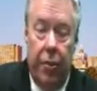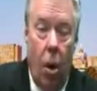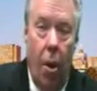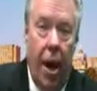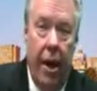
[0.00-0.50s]

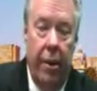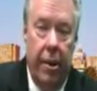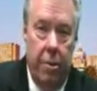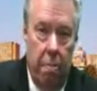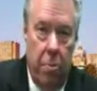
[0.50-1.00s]
go ahead
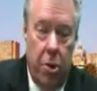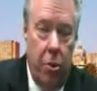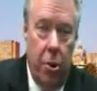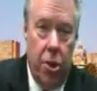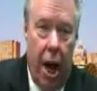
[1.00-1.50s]
and
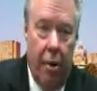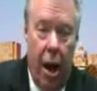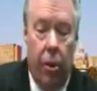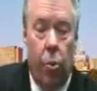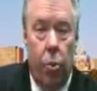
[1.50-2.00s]
do the shout
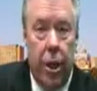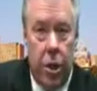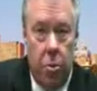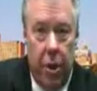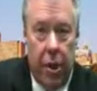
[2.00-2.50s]
out,
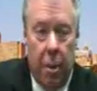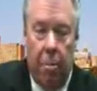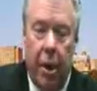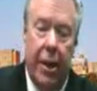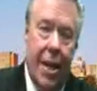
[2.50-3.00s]
retweet them.
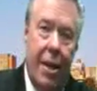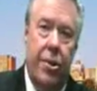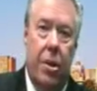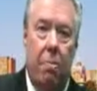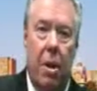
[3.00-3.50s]
But it
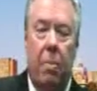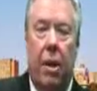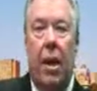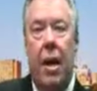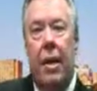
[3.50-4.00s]
takes commitment.